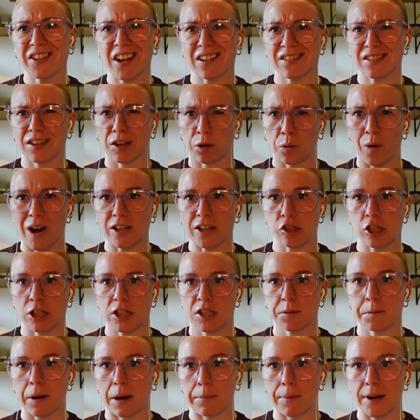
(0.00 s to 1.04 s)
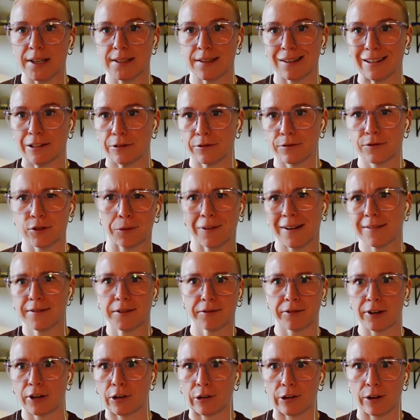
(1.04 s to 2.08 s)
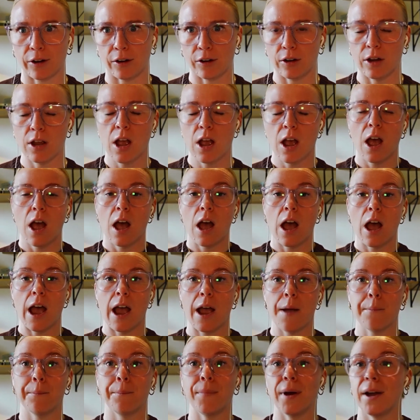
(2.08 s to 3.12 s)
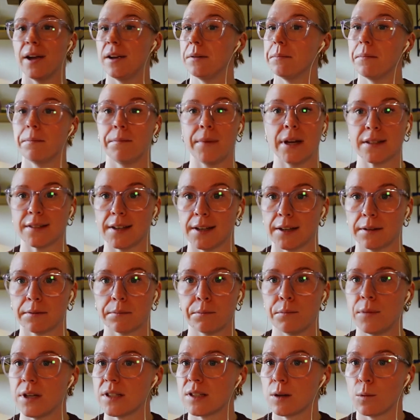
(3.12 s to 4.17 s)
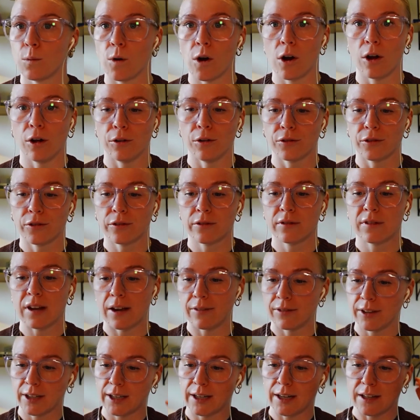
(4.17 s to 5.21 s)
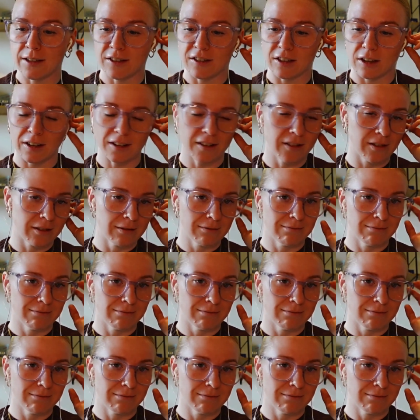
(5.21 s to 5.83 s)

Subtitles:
ask the questions by myself, so I have to figure it out. But amazing world. Definitely get into it.